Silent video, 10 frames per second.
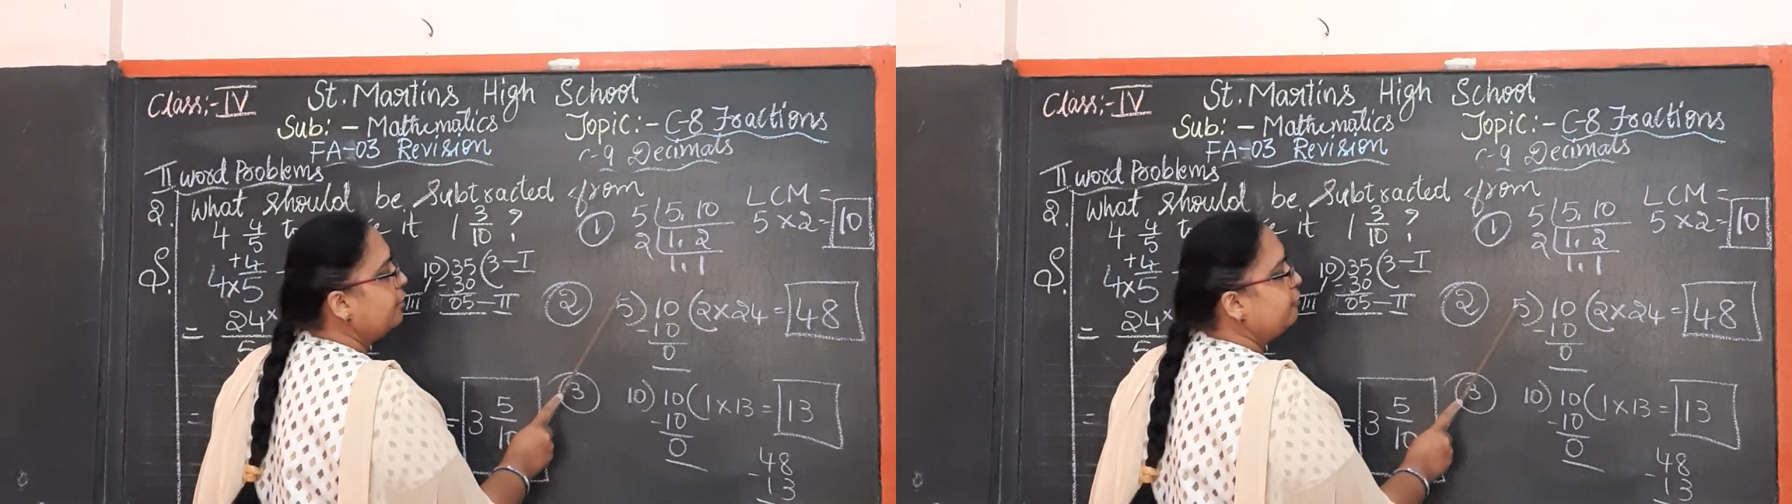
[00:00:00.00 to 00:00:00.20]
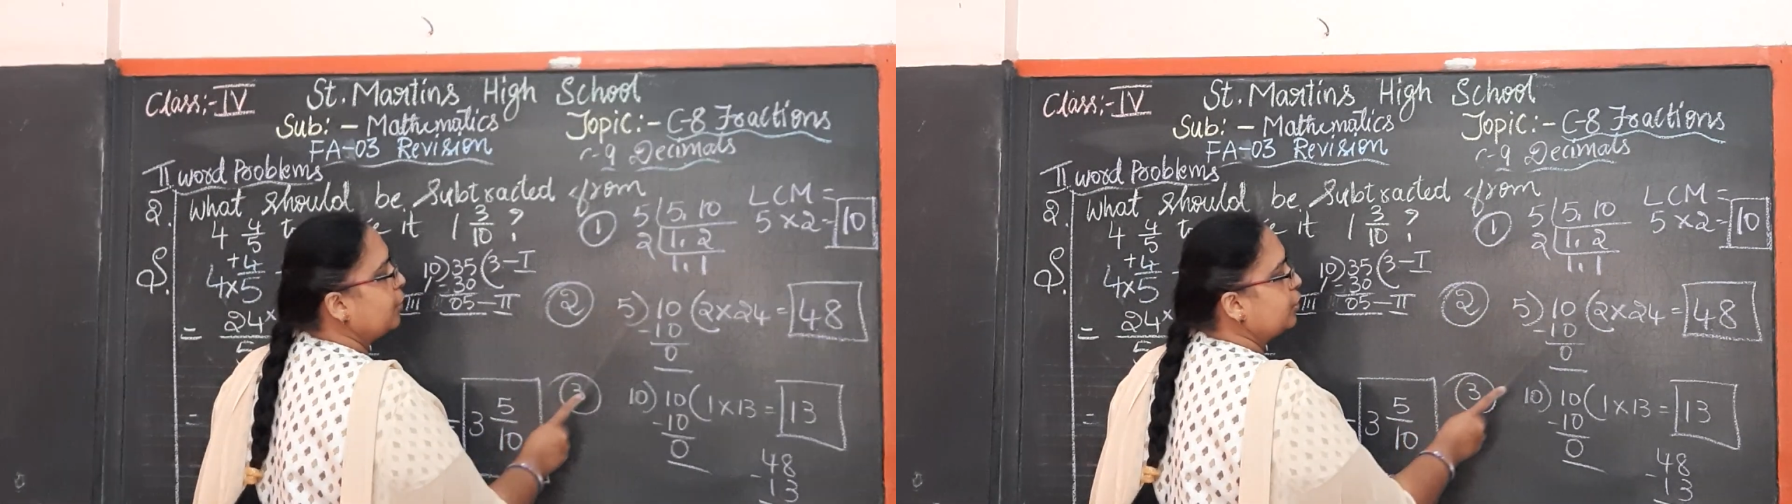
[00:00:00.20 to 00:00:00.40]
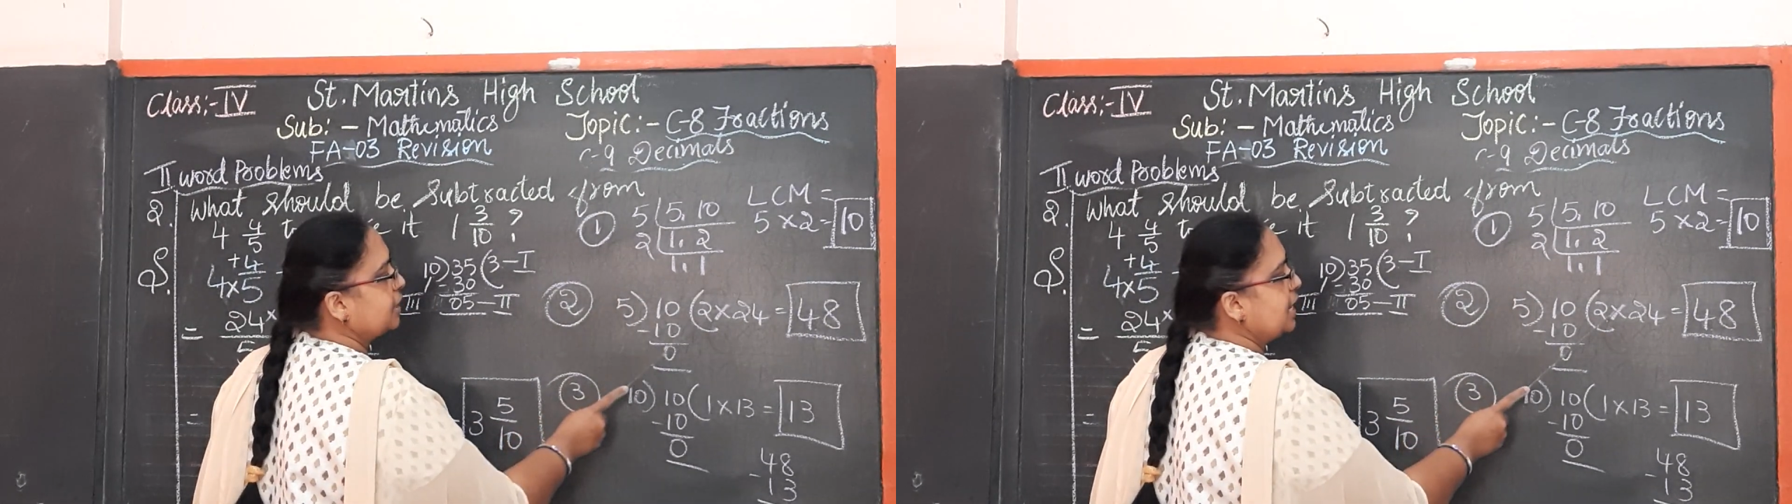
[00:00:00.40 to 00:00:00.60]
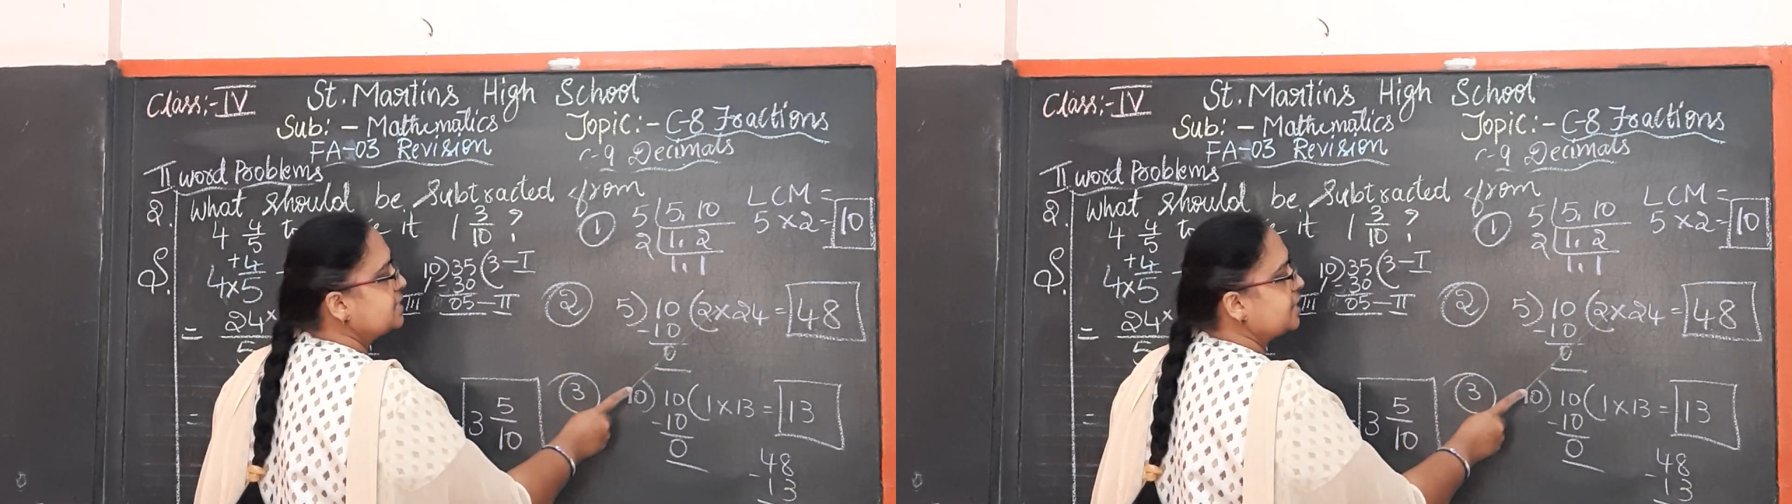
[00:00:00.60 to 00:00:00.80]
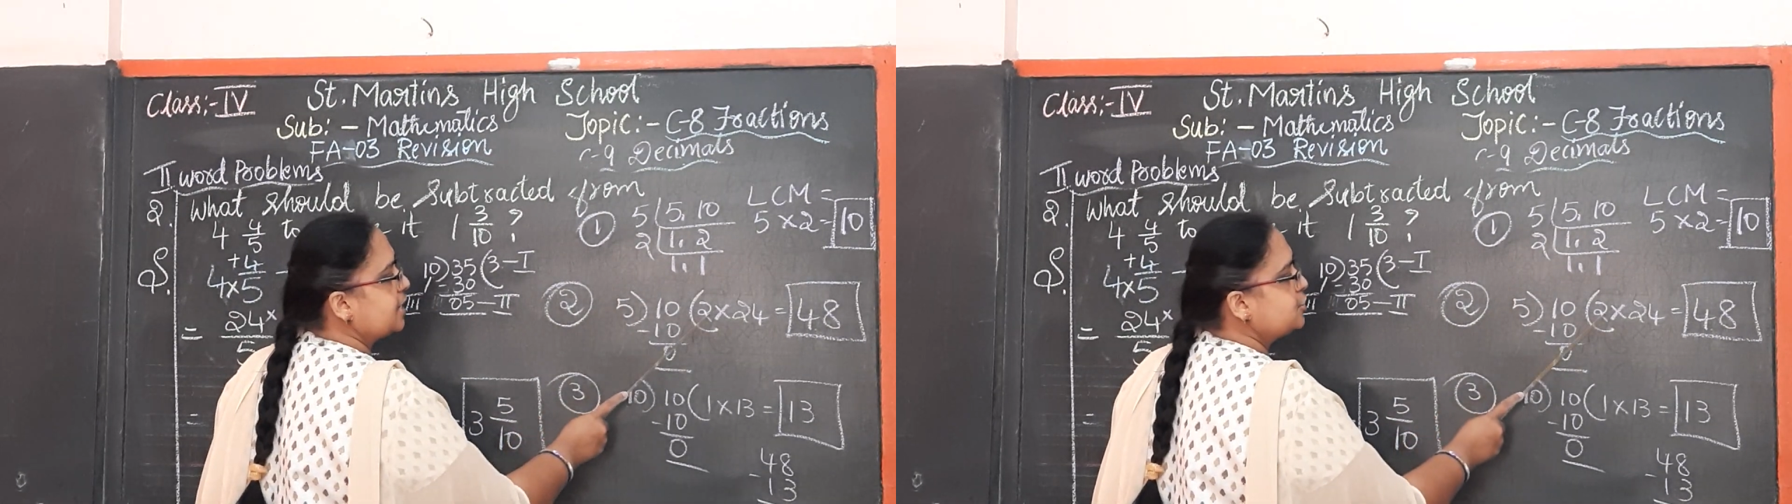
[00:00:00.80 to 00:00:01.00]
We got the
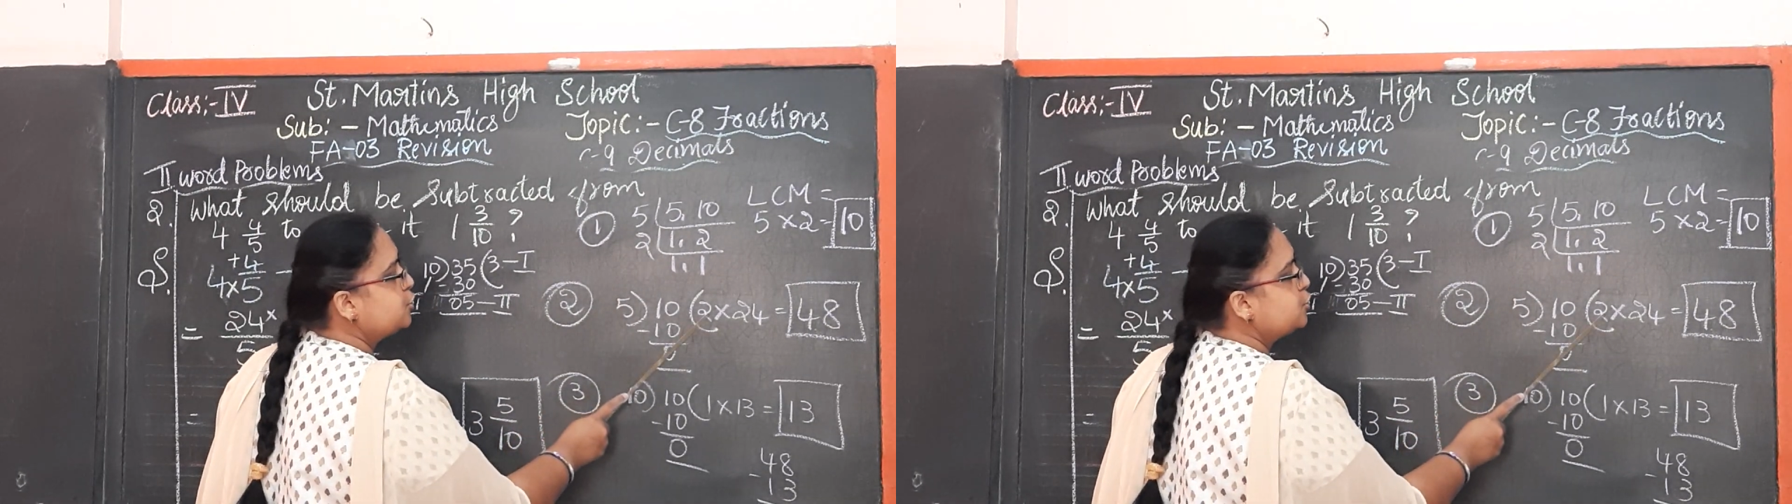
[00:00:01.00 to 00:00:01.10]
answer as